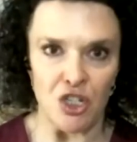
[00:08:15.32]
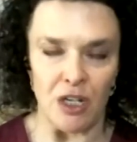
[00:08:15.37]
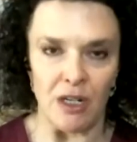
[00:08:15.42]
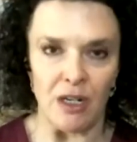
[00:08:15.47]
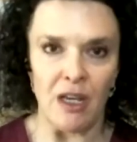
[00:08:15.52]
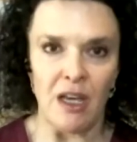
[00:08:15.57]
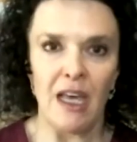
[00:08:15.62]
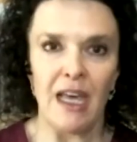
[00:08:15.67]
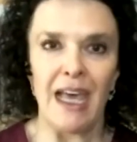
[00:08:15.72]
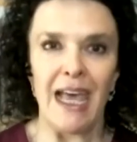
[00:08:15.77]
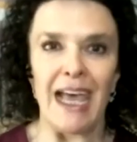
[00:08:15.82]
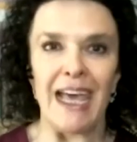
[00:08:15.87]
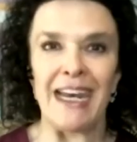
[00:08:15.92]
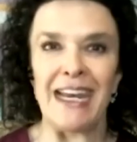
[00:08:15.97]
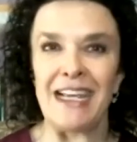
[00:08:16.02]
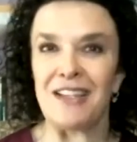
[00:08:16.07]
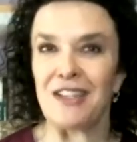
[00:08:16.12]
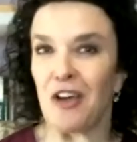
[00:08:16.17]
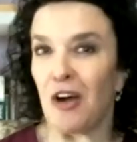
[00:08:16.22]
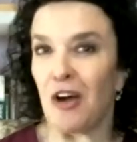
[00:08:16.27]
Right. And
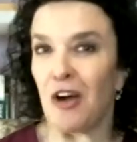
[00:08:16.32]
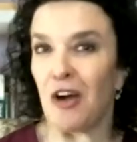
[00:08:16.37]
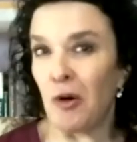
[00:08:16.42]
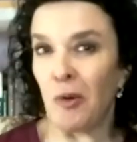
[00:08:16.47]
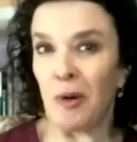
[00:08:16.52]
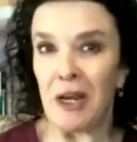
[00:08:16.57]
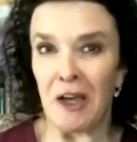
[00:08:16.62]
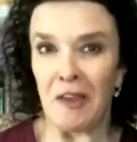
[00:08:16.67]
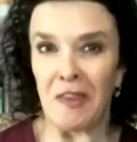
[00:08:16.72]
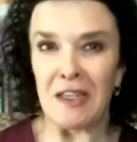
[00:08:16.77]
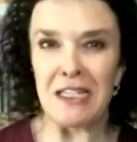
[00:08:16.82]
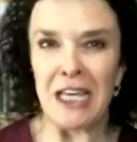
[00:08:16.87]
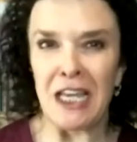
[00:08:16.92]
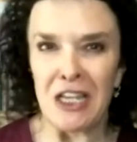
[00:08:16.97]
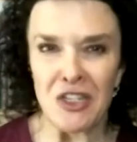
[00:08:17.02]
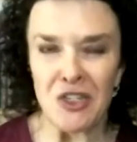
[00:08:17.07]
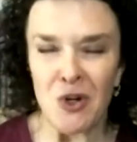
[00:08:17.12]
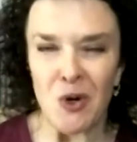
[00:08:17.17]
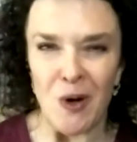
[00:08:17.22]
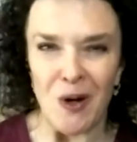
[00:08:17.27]
he's already on the tennis
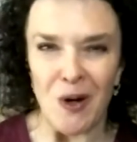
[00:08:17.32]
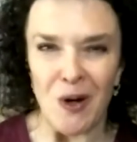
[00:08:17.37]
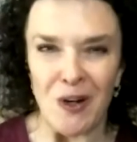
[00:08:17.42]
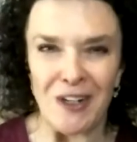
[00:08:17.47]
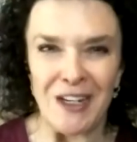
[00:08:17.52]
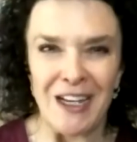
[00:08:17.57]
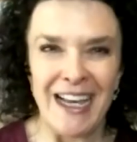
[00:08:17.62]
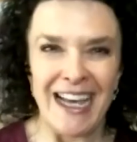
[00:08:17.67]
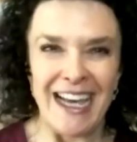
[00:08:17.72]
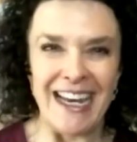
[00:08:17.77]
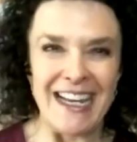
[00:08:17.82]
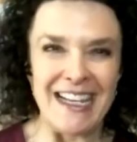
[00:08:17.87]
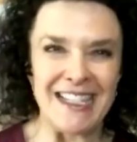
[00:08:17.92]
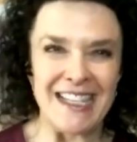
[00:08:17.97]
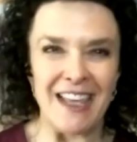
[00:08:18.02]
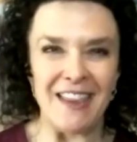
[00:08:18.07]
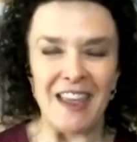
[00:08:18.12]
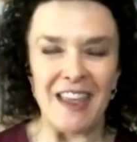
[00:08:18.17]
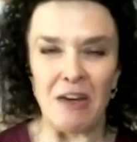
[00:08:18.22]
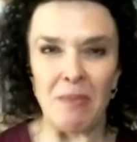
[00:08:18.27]
court, and he said
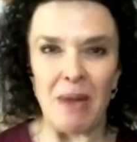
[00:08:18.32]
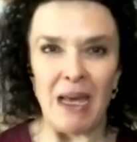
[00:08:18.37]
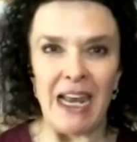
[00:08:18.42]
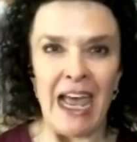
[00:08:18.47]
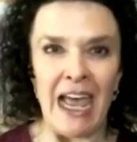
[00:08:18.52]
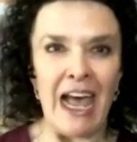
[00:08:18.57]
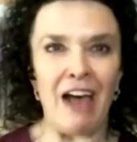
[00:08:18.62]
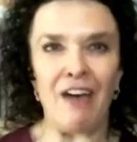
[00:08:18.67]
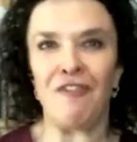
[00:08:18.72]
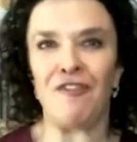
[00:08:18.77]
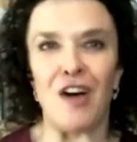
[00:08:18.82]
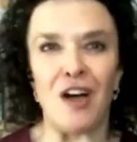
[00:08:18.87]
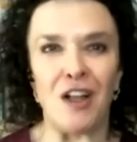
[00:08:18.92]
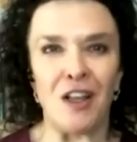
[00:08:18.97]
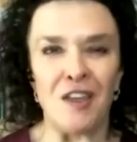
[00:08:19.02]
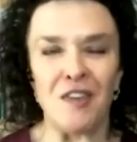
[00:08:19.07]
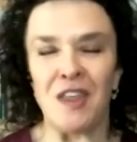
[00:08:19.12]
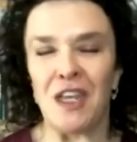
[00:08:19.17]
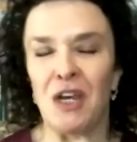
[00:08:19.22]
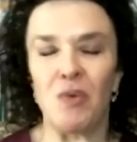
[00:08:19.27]
that he made a half volley
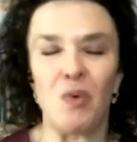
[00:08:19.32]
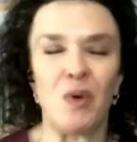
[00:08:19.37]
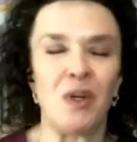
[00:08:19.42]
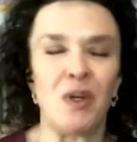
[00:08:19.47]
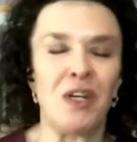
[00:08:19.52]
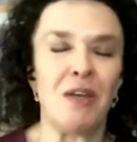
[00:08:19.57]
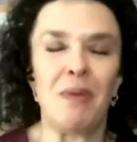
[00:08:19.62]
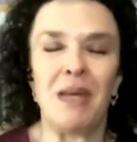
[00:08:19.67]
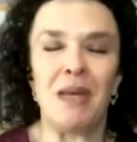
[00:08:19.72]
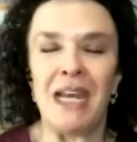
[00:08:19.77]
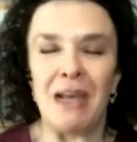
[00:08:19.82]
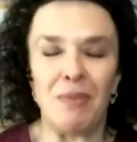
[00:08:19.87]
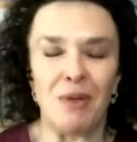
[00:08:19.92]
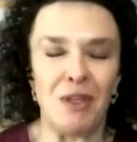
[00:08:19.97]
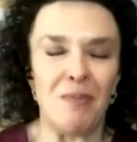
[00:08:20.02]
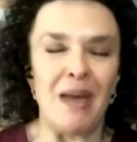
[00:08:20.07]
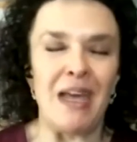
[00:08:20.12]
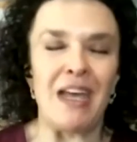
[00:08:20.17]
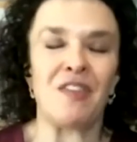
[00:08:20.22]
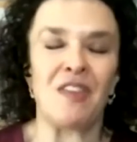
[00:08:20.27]
that he wouldn't have been able to
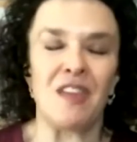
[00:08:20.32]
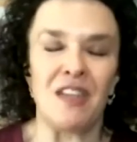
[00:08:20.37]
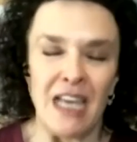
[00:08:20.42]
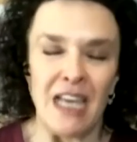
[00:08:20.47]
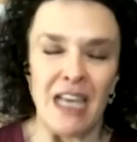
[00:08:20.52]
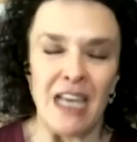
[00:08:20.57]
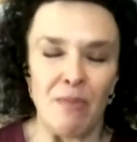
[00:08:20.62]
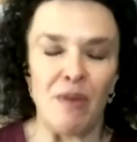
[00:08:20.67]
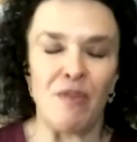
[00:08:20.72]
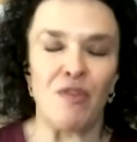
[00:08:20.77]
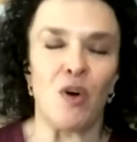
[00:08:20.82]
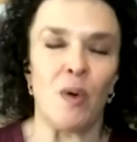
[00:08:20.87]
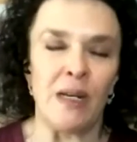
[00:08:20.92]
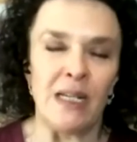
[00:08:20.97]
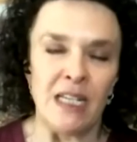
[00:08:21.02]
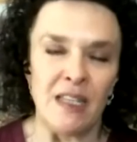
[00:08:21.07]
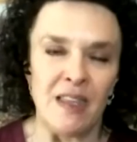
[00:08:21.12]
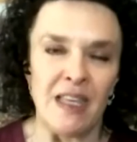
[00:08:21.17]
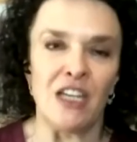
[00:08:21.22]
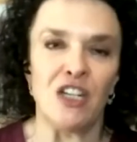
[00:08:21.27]
make the day before we did
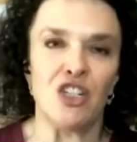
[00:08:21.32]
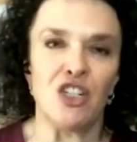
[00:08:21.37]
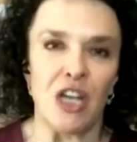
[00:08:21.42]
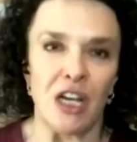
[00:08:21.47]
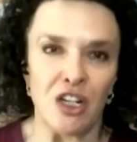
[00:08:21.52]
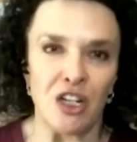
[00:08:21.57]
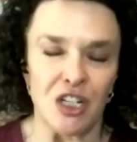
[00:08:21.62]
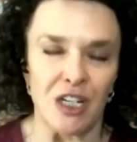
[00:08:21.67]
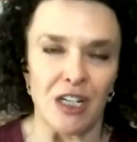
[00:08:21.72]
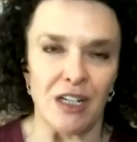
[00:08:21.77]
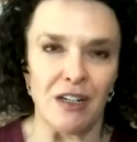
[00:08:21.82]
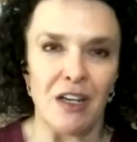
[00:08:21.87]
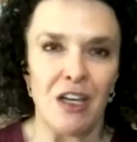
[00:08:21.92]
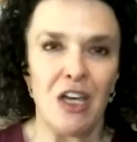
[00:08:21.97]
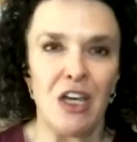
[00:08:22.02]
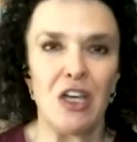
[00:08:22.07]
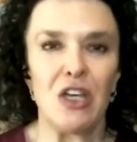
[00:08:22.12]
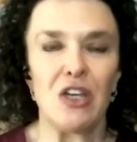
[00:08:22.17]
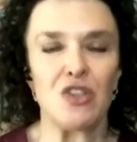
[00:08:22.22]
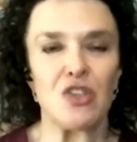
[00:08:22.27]
the injection.
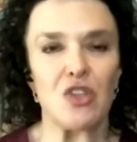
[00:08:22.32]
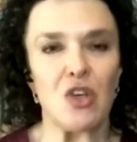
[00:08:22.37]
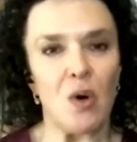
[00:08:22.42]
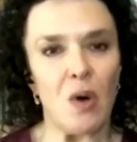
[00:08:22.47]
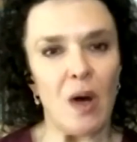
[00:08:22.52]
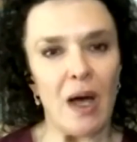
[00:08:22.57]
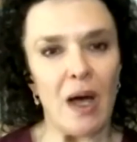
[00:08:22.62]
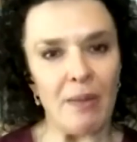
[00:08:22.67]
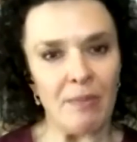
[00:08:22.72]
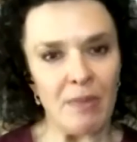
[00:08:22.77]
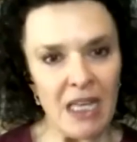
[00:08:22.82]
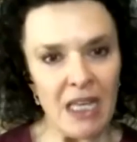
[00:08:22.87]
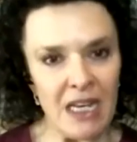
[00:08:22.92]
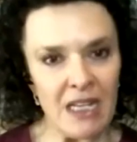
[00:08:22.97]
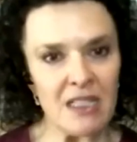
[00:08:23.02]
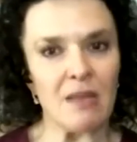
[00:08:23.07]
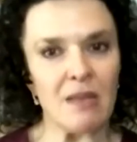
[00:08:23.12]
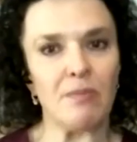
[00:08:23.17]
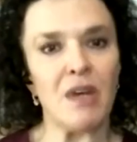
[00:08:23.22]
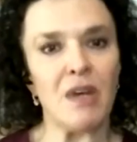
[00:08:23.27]
So I'm getting
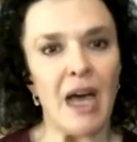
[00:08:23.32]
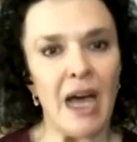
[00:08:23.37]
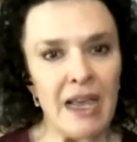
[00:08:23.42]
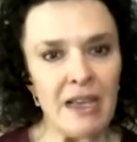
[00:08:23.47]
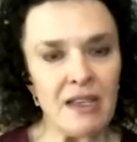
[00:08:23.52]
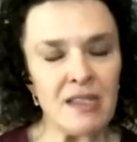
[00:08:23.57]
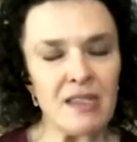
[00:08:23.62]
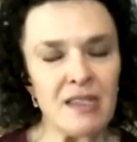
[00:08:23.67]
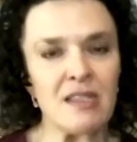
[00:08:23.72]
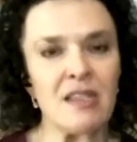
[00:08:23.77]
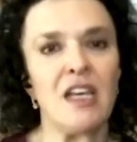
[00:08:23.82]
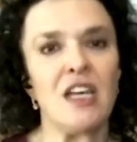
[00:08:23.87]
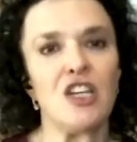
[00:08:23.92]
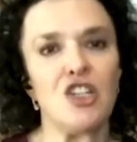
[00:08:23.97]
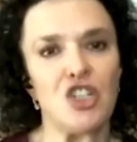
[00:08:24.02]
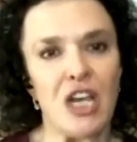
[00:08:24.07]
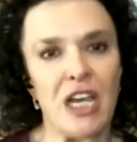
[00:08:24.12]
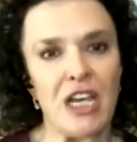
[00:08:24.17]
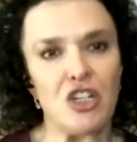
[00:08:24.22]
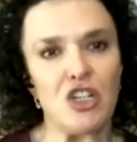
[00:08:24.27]
some nice
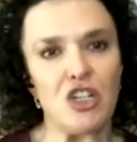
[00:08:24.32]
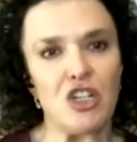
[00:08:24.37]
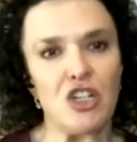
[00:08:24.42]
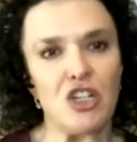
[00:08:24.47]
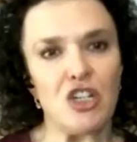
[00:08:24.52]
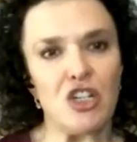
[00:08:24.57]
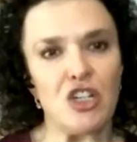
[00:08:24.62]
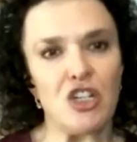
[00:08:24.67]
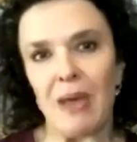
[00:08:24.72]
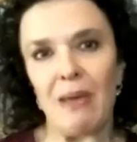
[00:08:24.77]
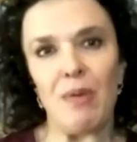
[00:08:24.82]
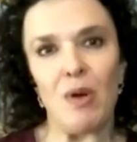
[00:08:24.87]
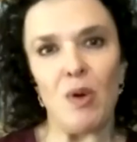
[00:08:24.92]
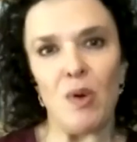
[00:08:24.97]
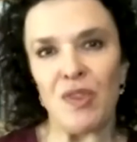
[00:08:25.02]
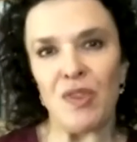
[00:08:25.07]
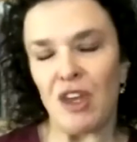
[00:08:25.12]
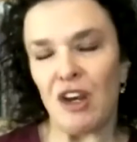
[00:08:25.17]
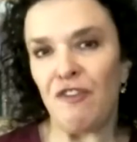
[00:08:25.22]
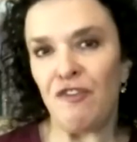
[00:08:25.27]
changes, maybe
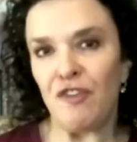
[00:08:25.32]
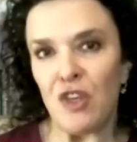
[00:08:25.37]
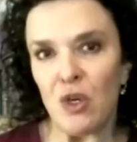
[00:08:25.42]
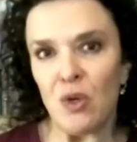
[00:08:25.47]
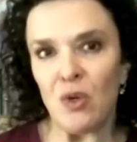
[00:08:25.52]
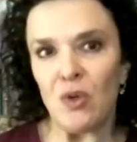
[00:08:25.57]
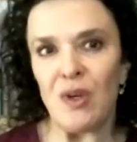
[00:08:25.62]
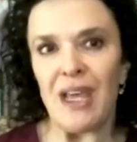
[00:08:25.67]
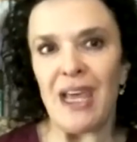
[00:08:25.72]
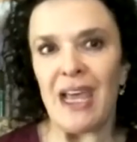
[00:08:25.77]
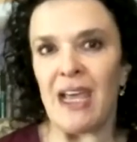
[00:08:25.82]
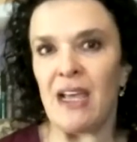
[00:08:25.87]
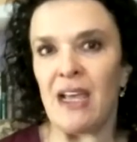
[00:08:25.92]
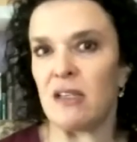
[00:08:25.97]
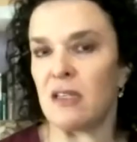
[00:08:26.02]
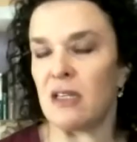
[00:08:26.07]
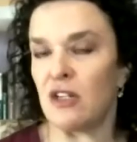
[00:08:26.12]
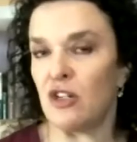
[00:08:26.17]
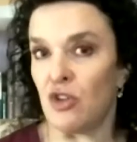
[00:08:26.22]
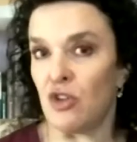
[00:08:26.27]
within a few days
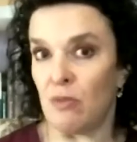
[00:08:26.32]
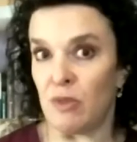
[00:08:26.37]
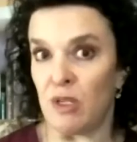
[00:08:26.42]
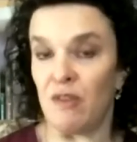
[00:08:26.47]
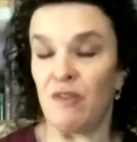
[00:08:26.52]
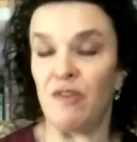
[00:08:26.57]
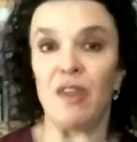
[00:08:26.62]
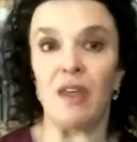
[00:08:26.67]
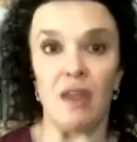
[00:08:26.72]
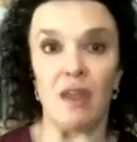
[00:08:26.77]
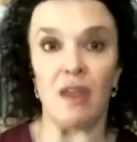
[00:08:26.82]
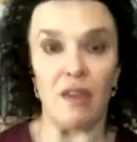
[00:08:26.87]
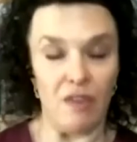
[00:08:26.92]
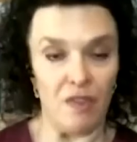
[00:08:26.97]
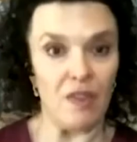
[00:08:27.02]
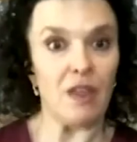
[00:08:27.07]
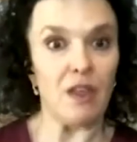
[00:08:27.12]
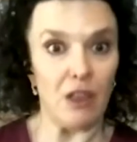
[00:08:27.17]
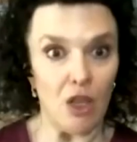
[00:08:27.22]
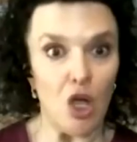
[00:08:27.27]
in terms of
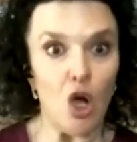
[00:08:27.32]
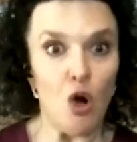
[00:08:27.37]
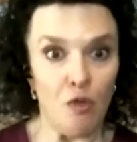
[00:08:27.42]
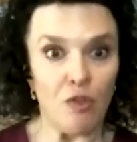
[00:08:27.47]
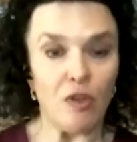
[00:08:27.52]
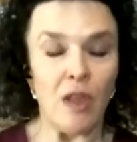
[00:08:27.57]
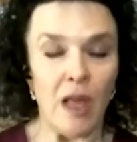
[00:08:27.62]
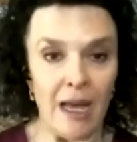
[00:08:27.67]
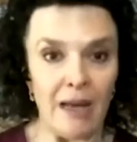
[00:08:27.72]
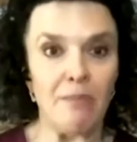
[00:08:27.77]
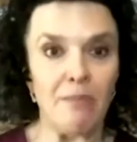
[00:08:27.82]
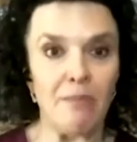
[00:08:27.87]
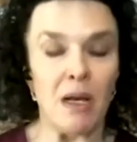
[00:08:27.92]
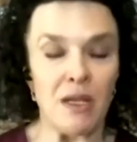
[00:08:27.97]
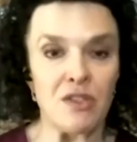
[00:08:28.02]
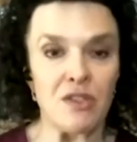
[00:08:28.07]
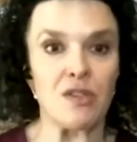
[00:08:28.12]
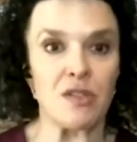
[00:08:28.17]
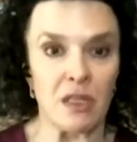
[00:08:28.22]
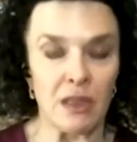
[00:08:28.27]
the overlying
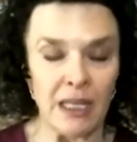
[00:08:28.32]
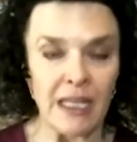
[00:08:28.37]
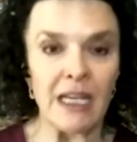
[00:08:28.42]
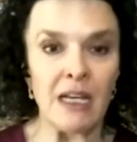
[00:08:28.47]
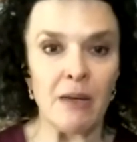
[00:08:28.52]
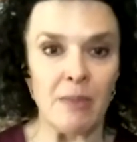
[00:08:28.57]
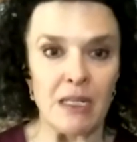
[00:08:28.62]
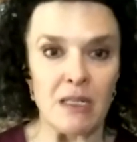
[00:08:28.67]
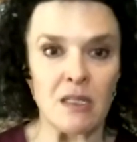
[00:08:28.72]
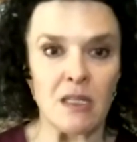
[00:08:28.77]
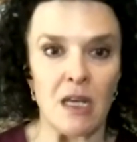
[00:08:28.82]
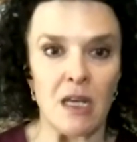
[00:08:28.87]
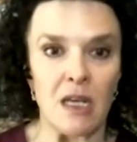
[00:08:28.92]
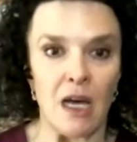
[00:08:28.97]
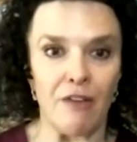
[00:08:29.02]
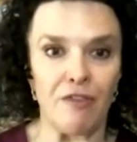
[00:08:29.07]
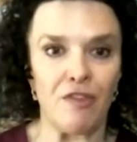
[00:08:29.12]
muscles and ligament stuff.